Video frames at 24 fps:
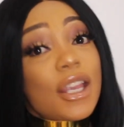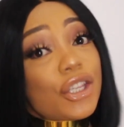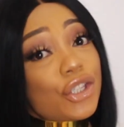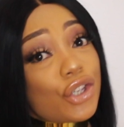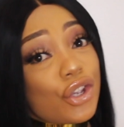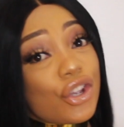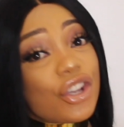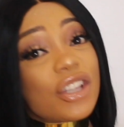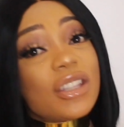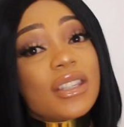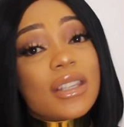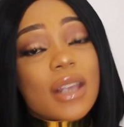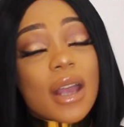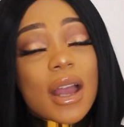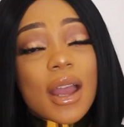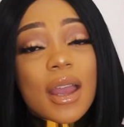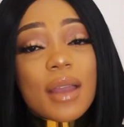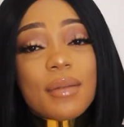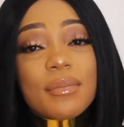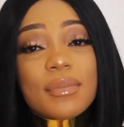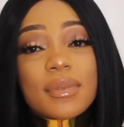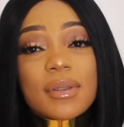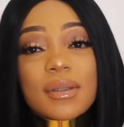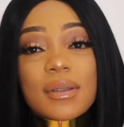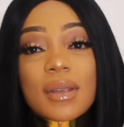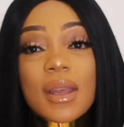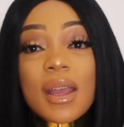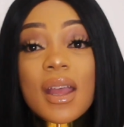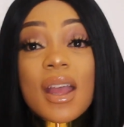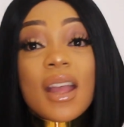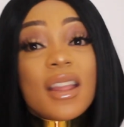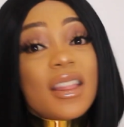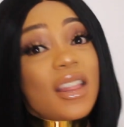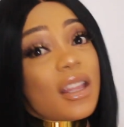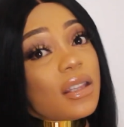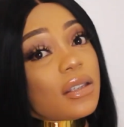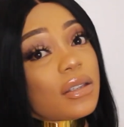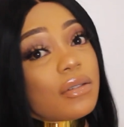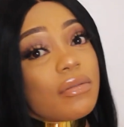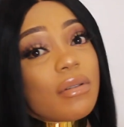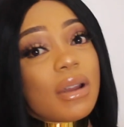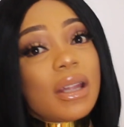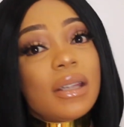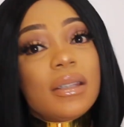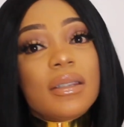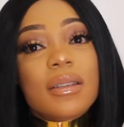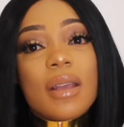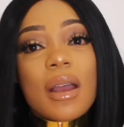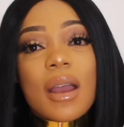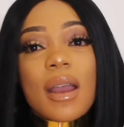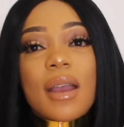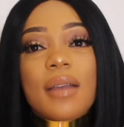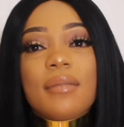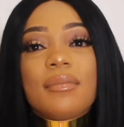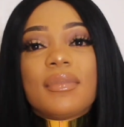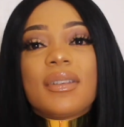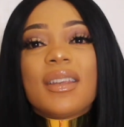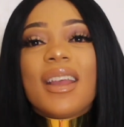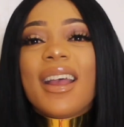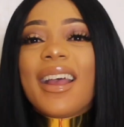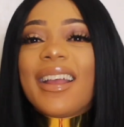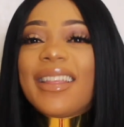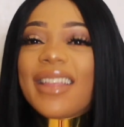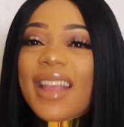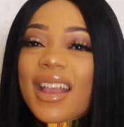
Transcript: There's good times, there's great times,